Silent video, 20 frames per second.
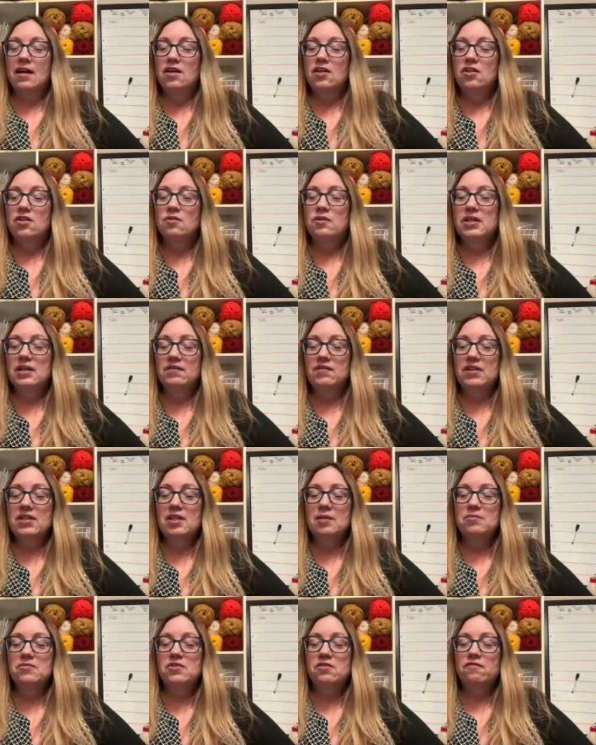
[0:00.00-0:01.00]
You gifted
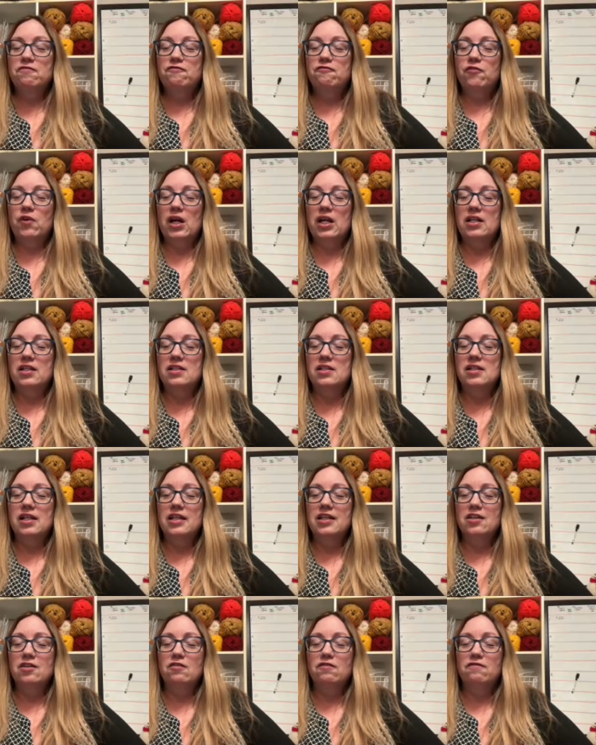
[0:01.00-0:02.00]
them to friends,
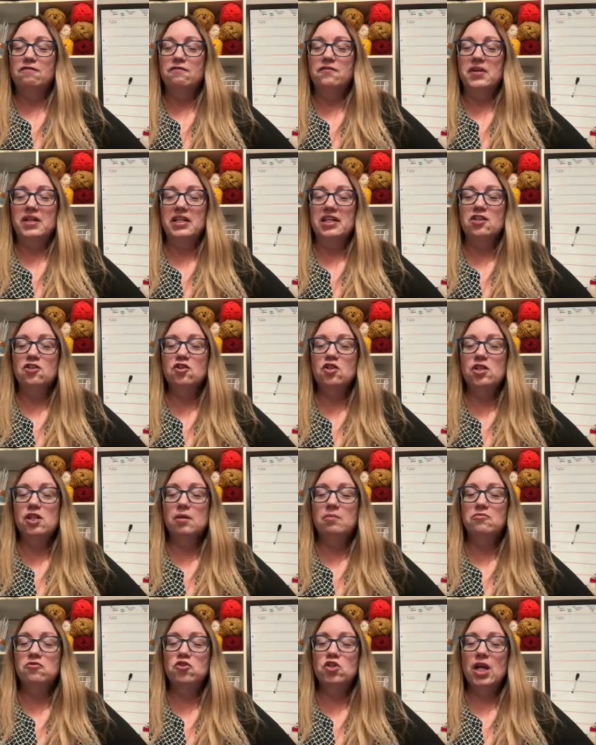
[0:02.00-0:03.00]
like, you finished
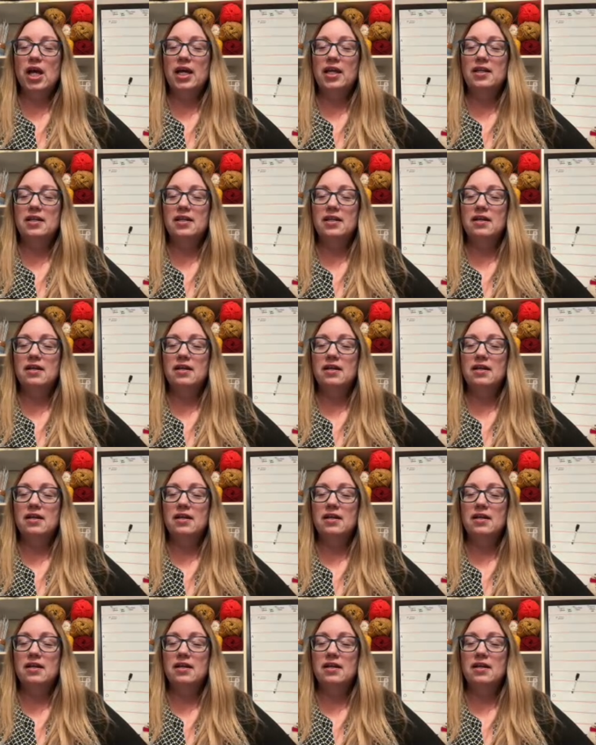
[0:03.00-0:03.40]
them, Jen?